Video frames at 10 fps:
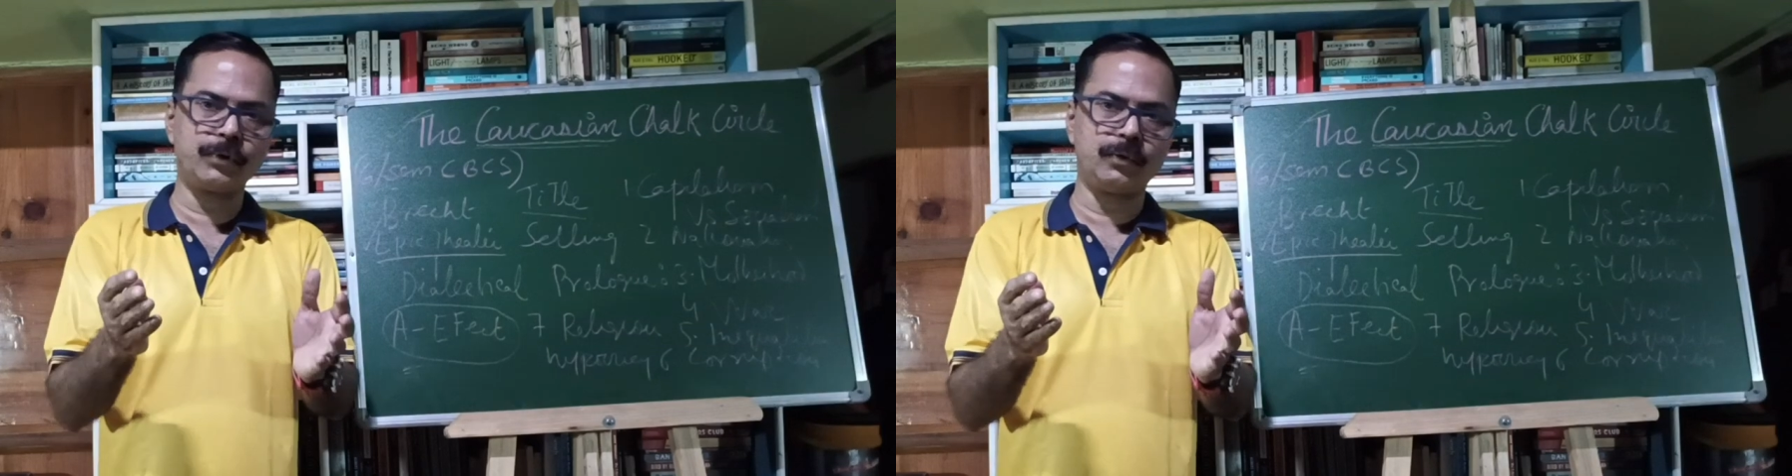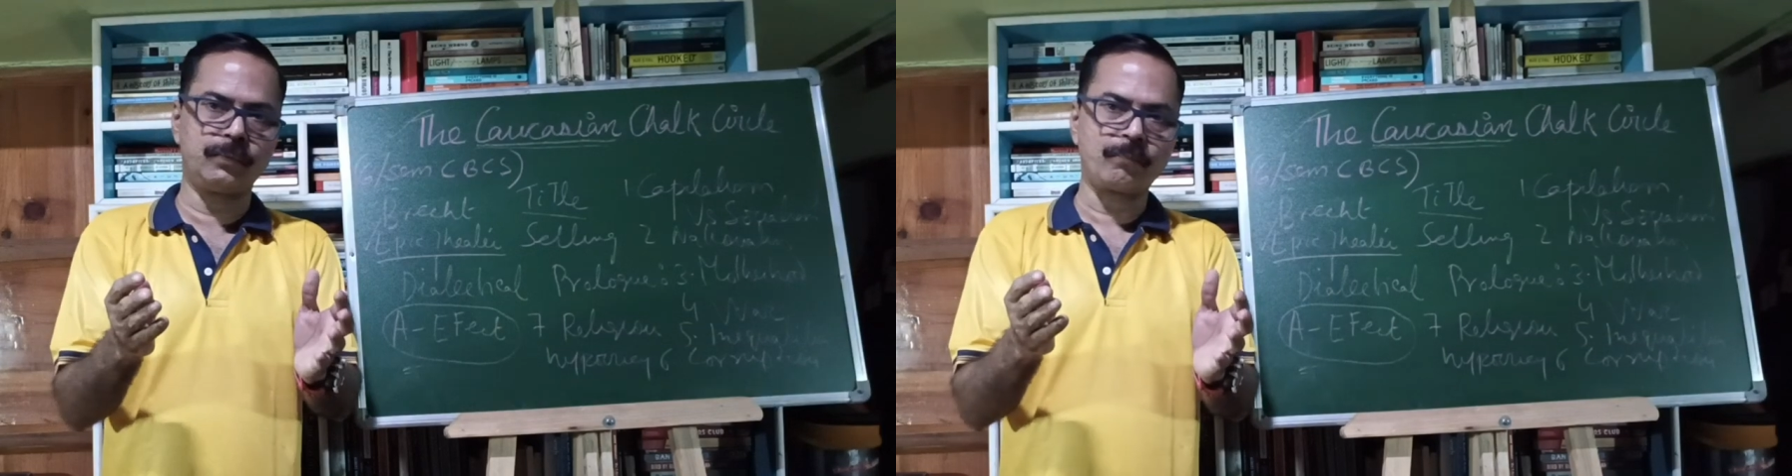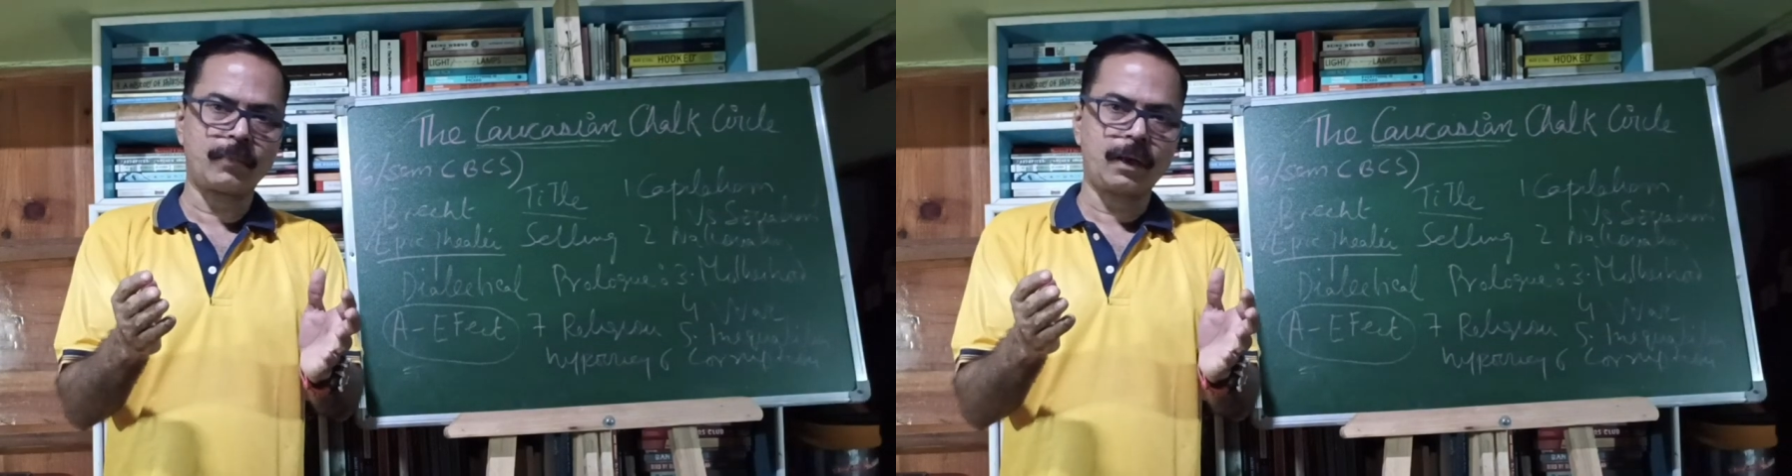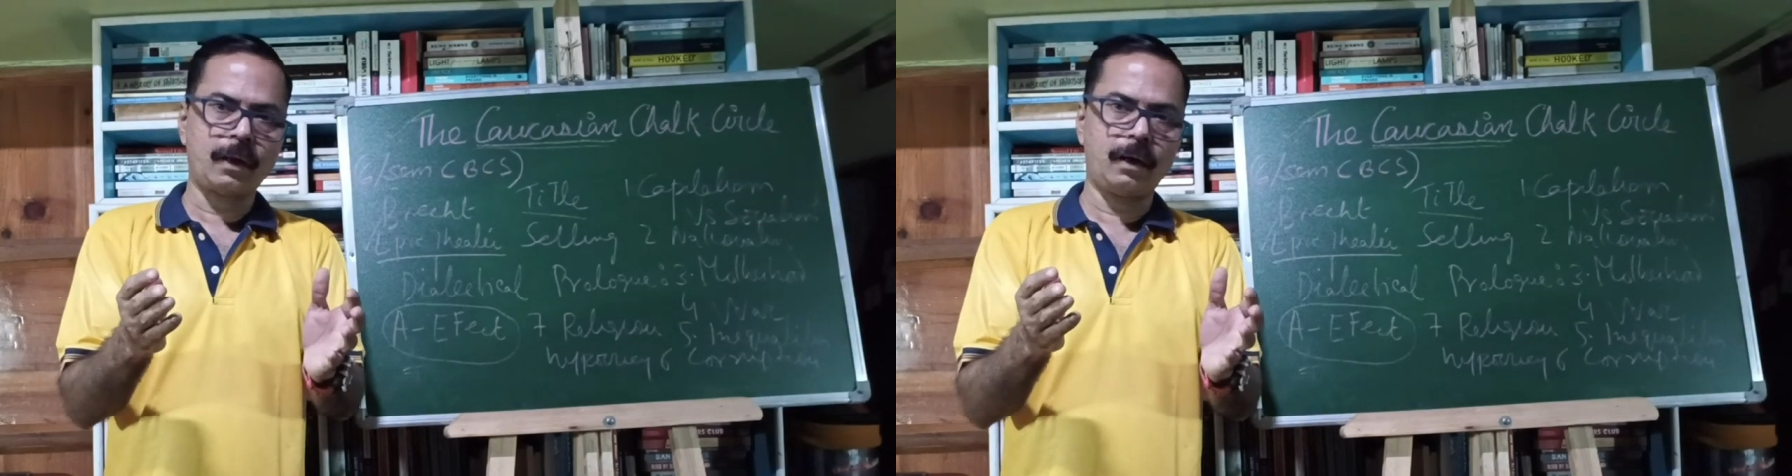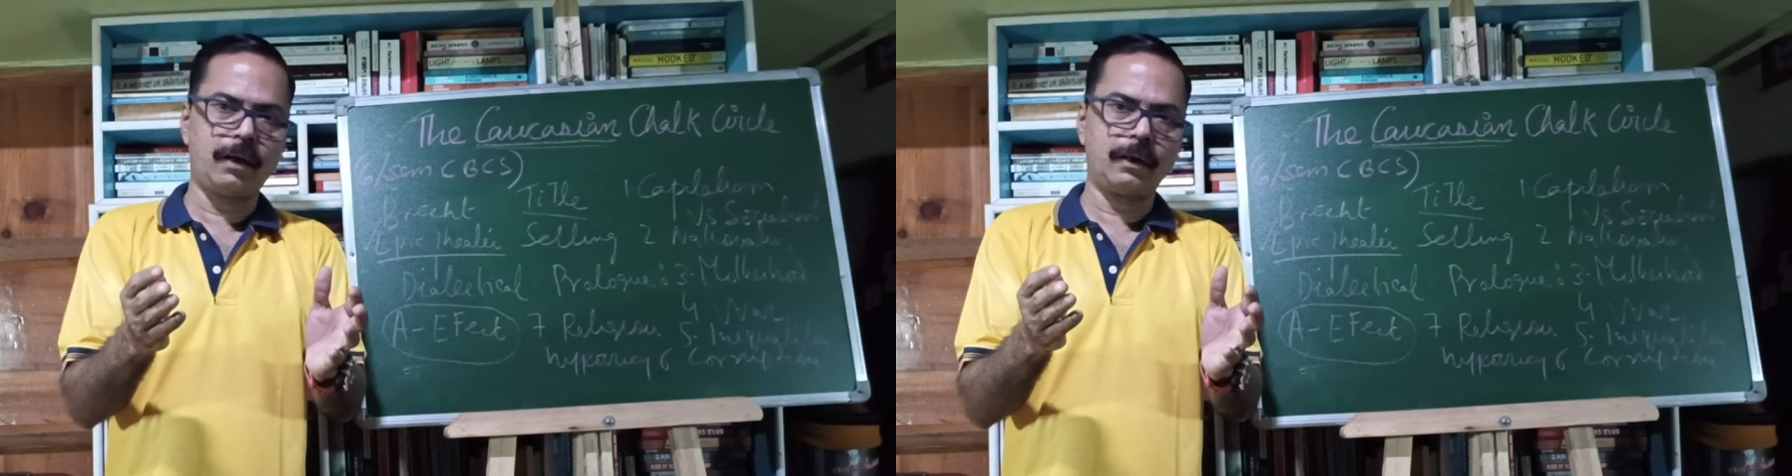you
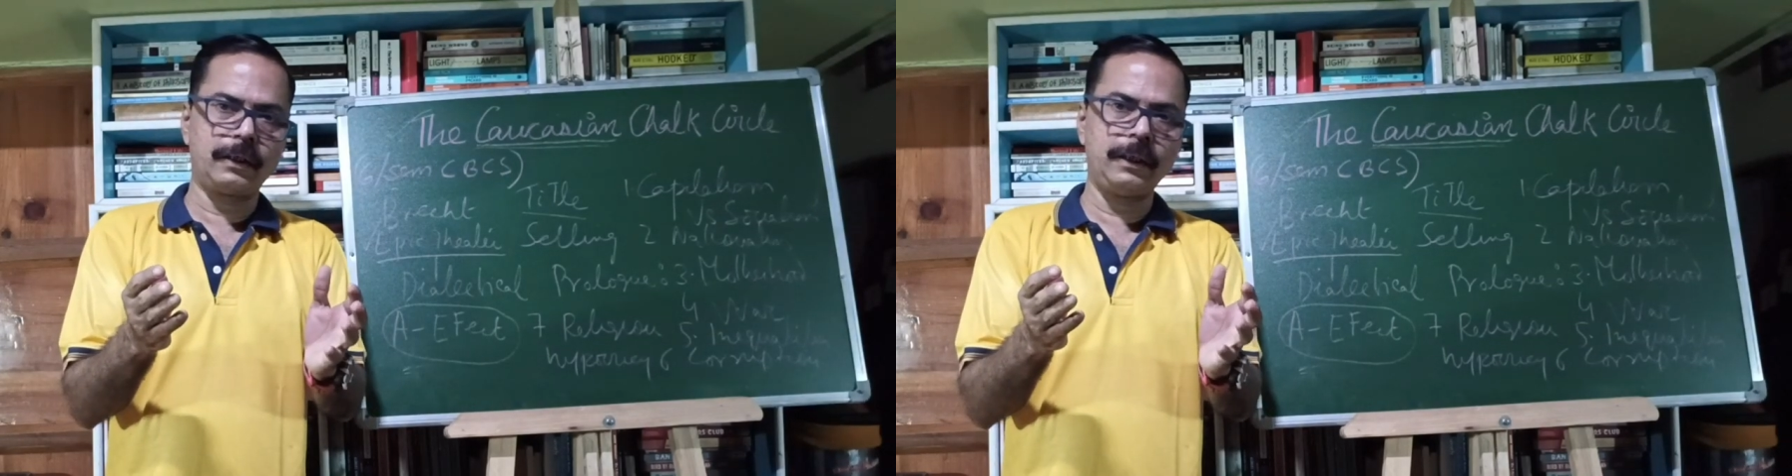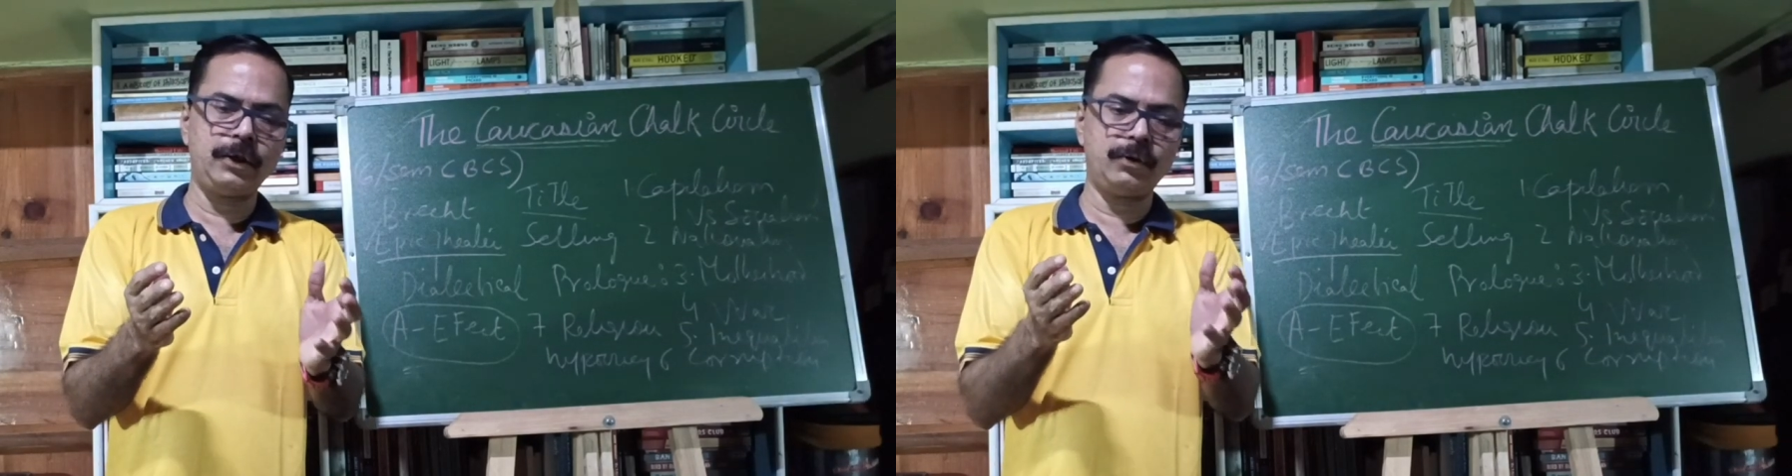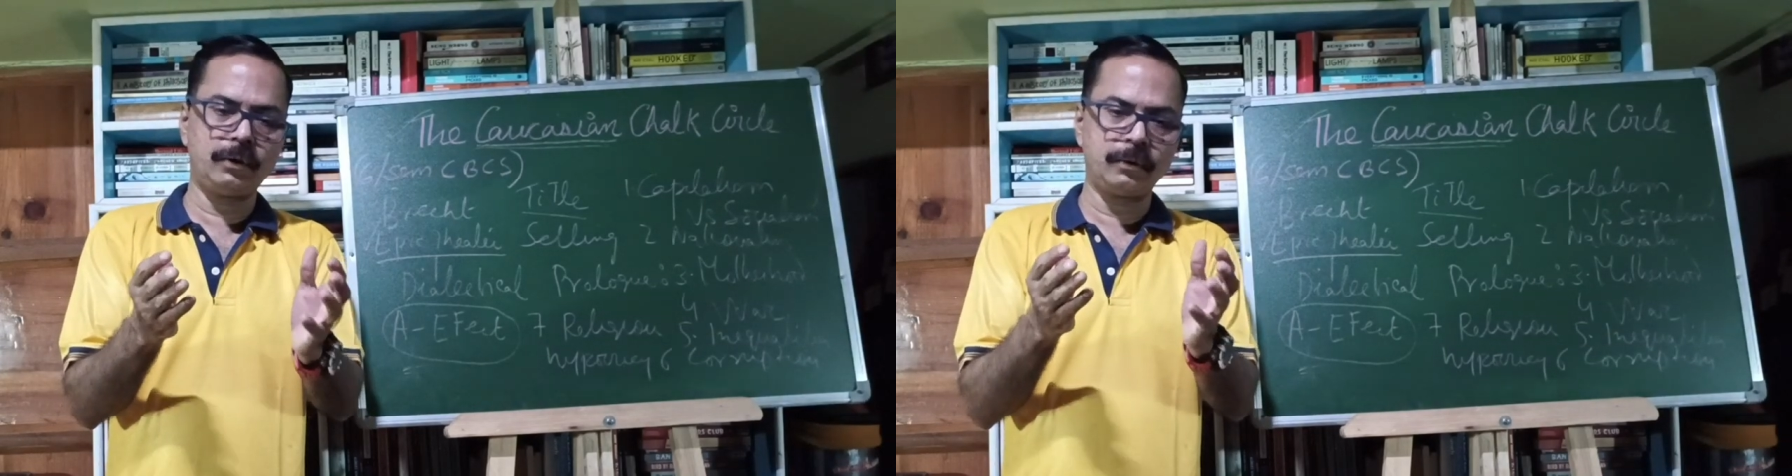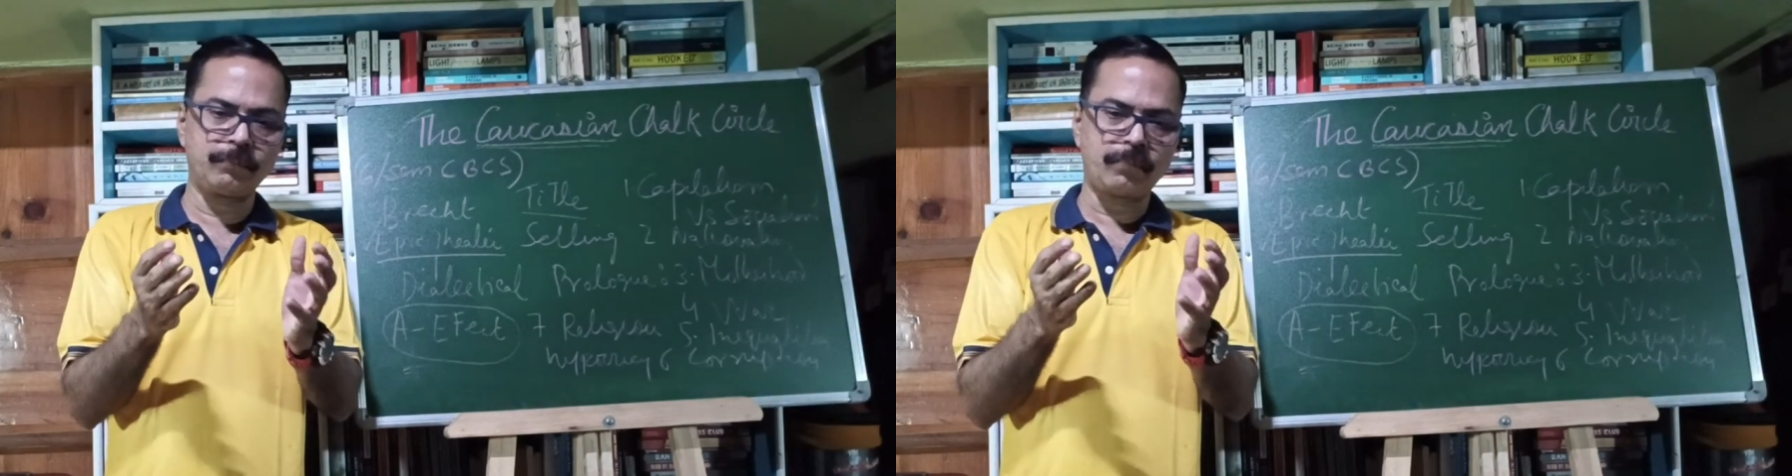in your